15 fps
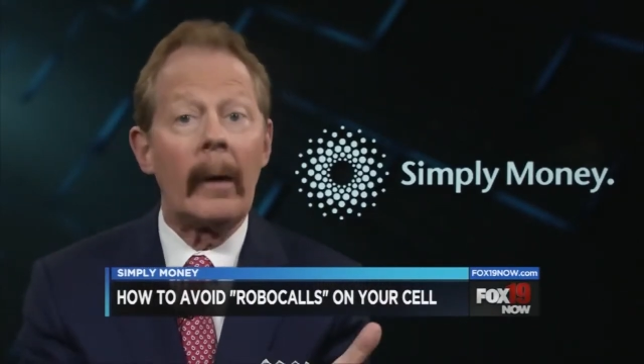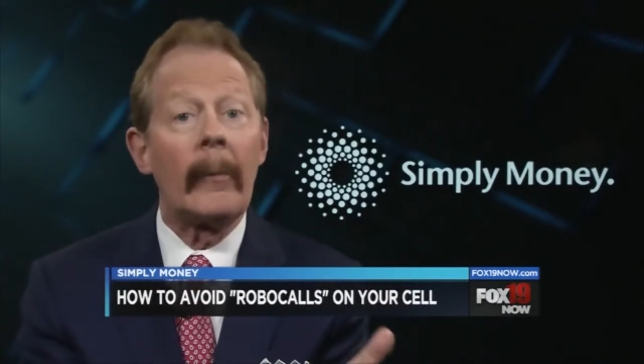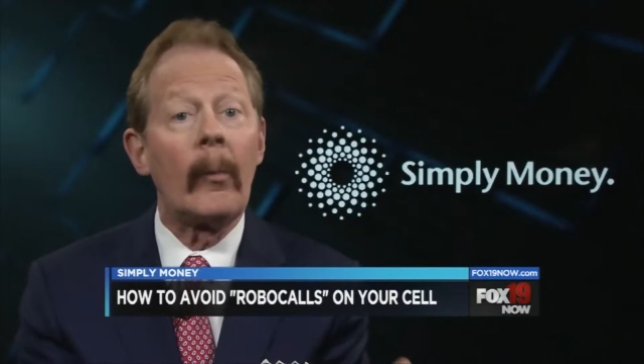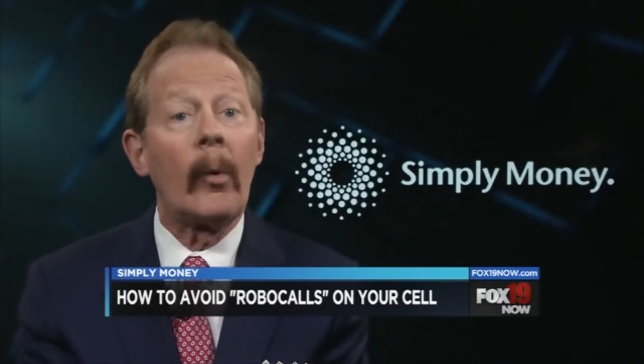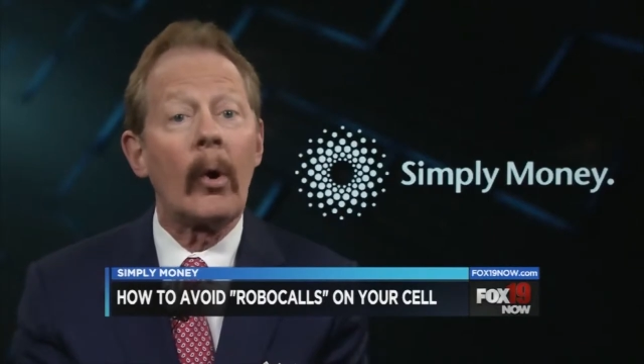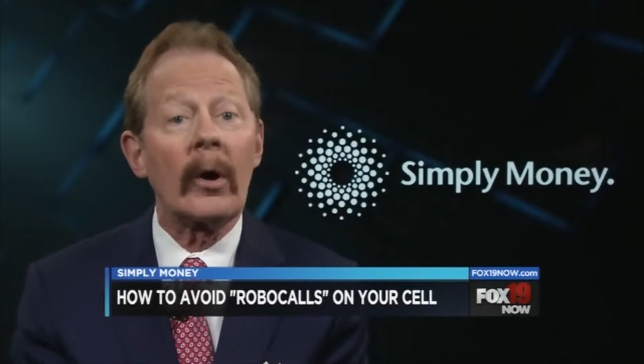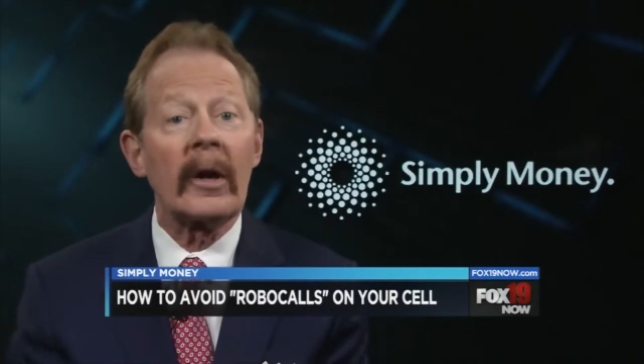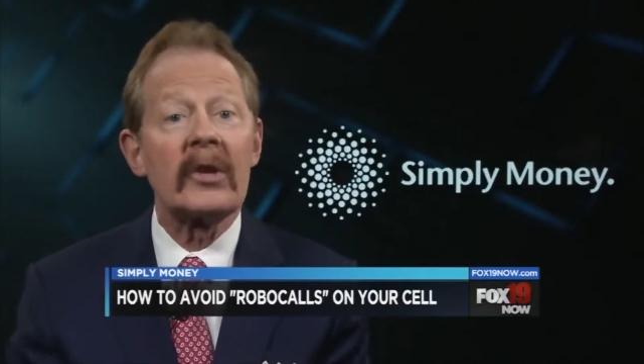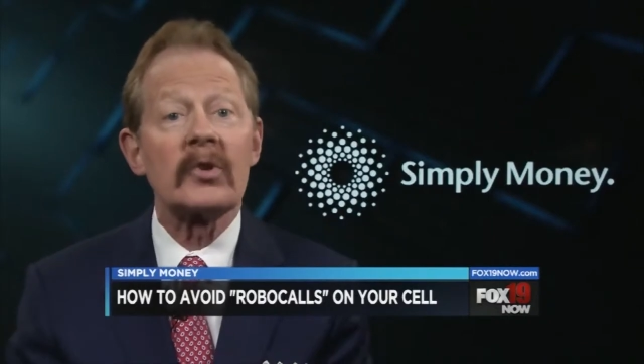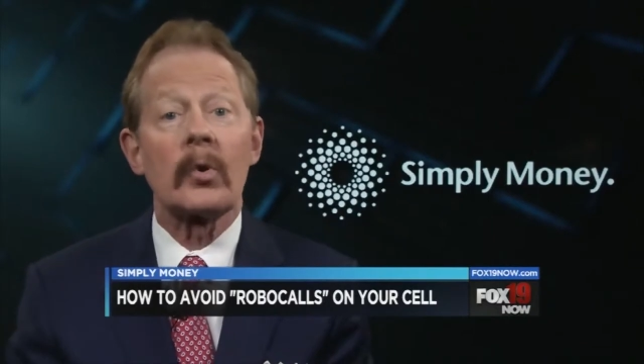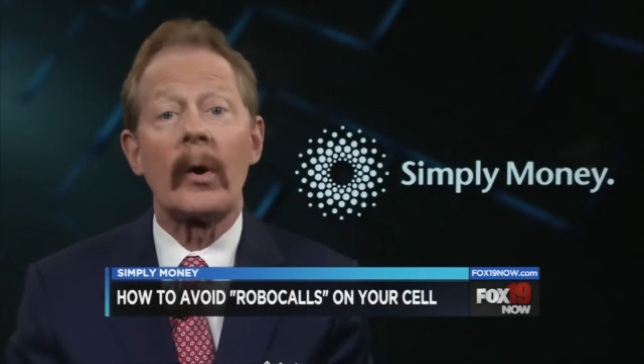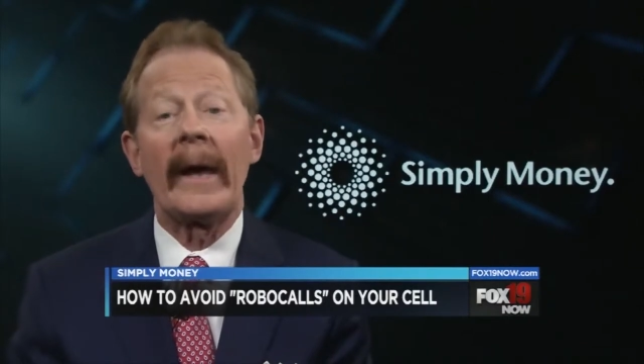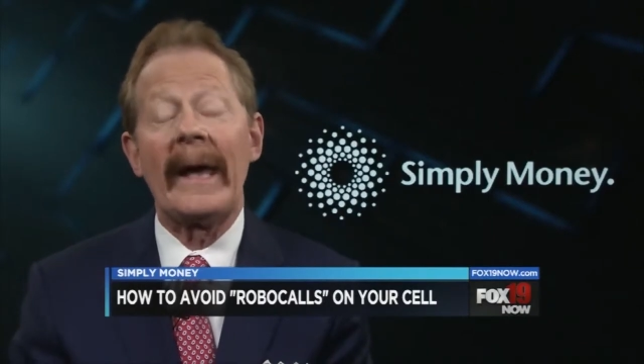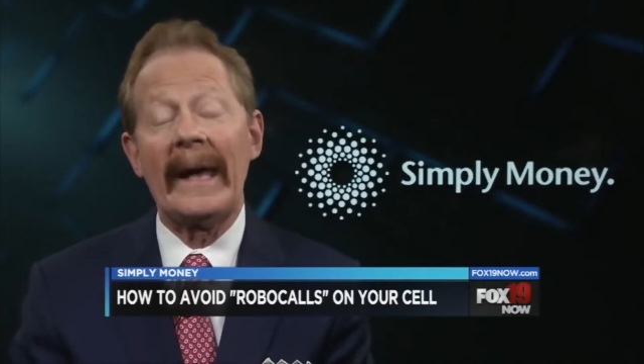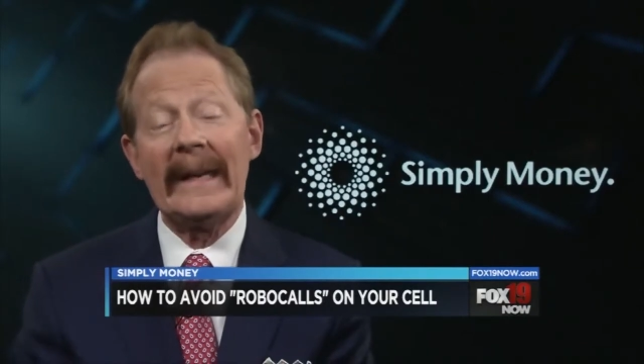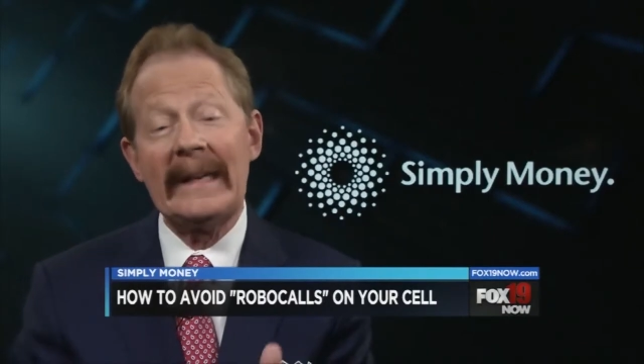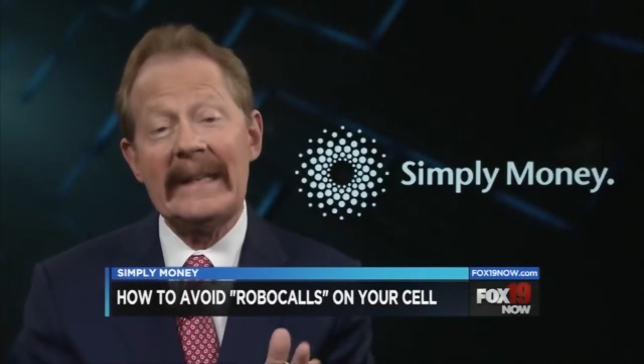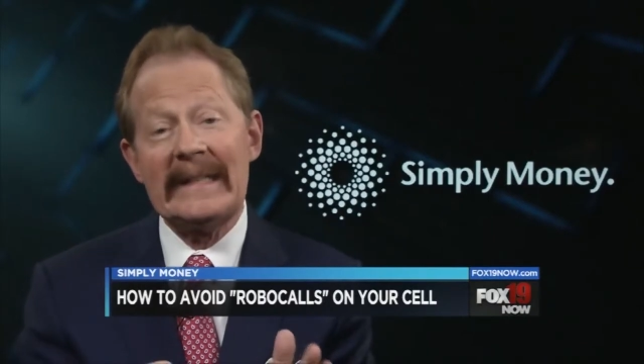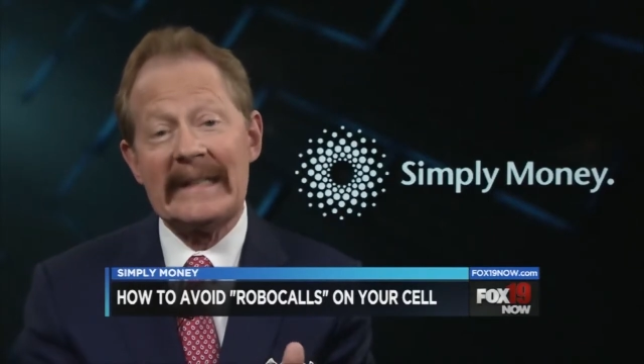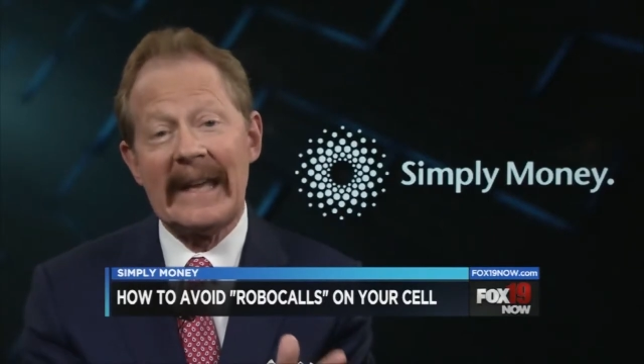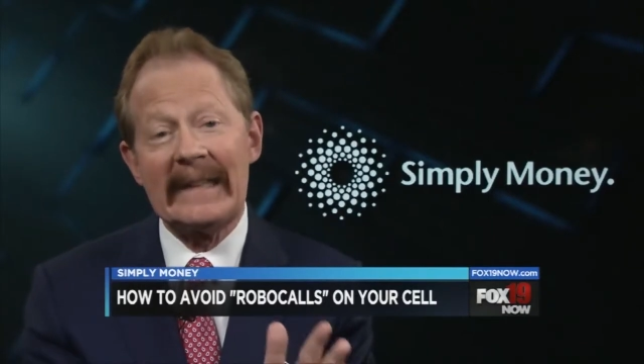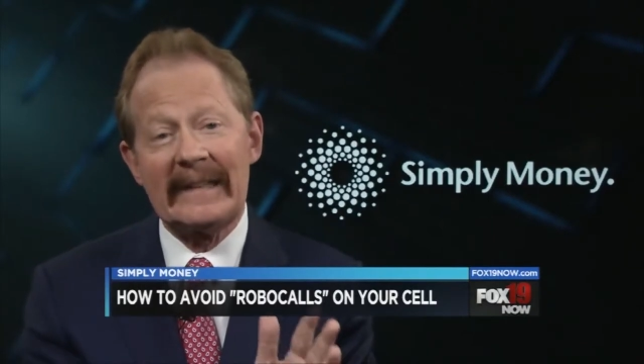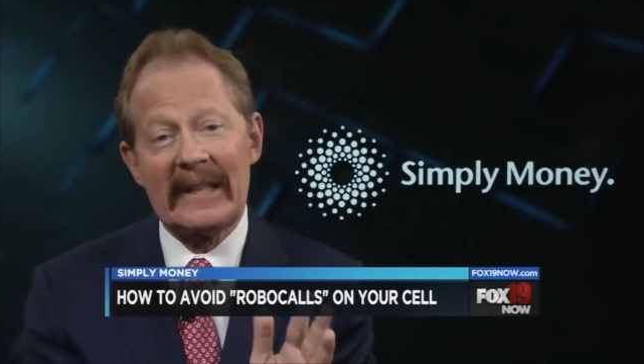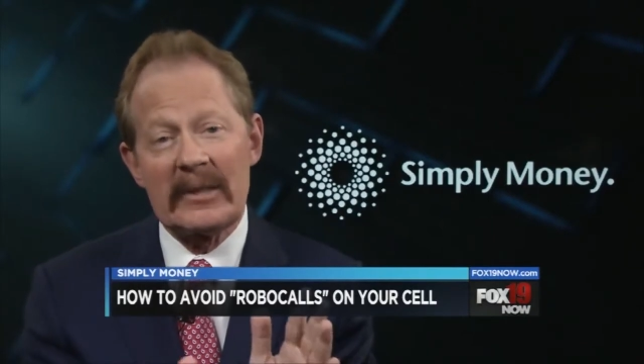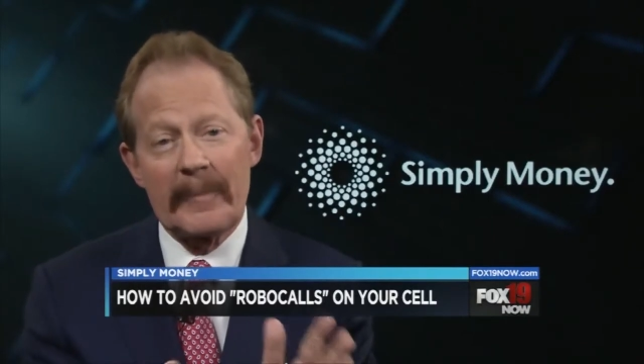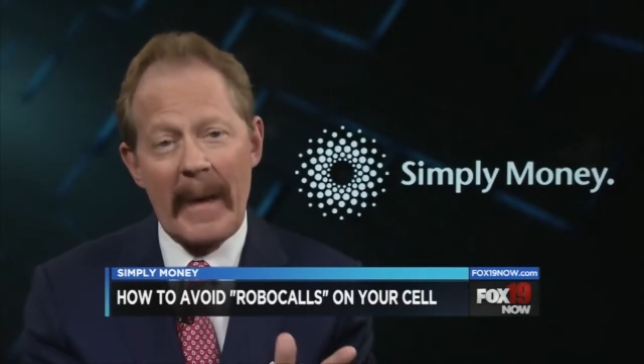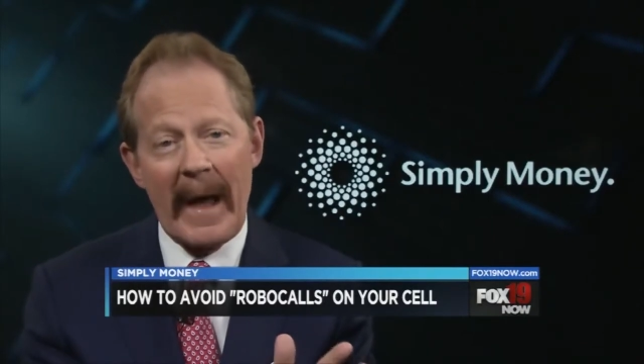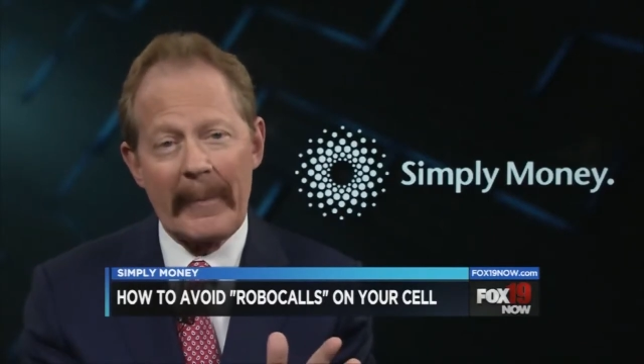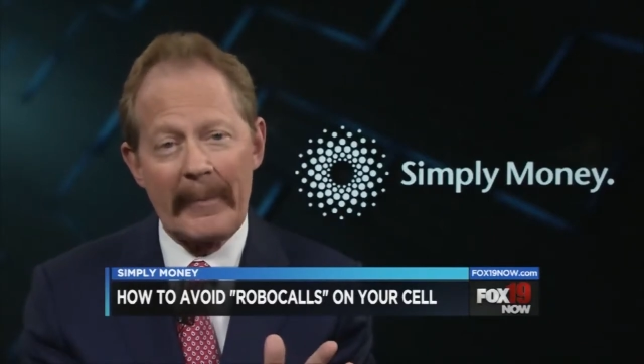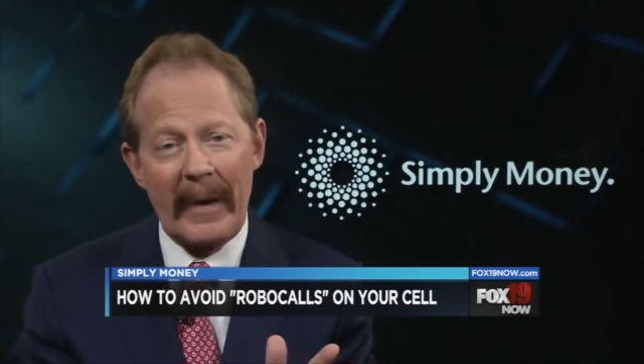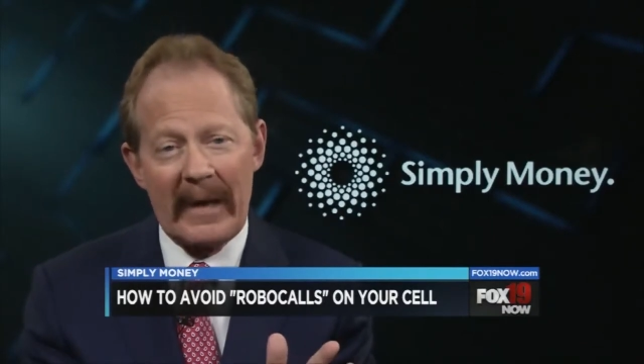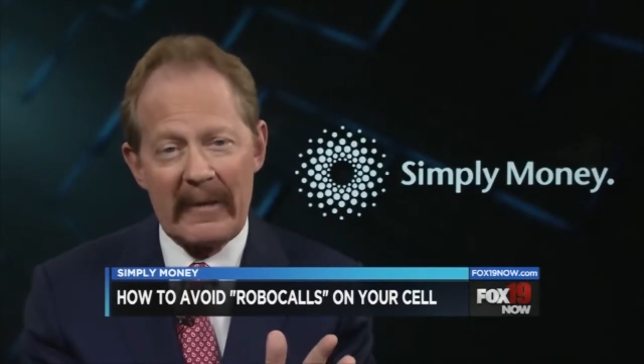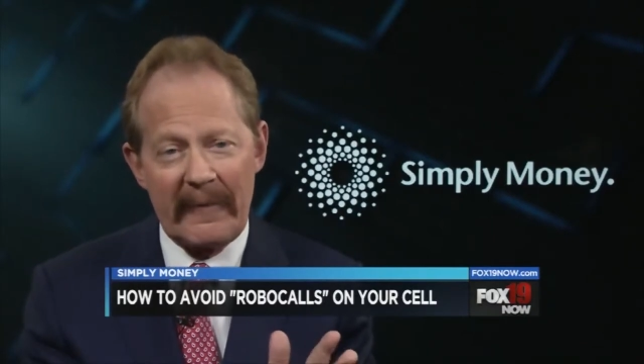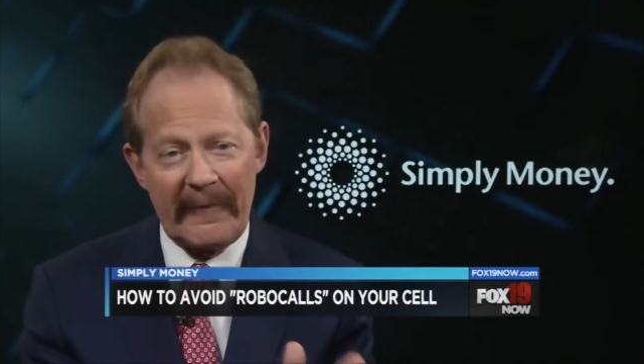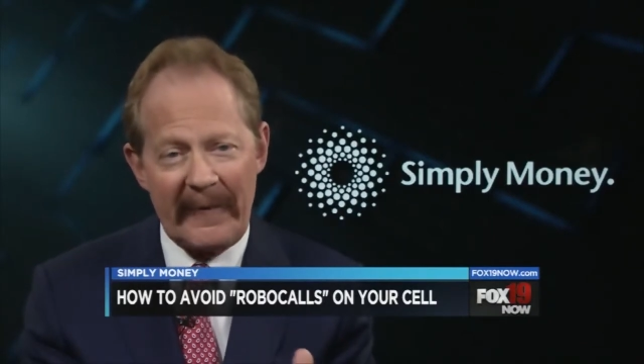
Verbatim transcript: a mortgage, or any debt that's backed by the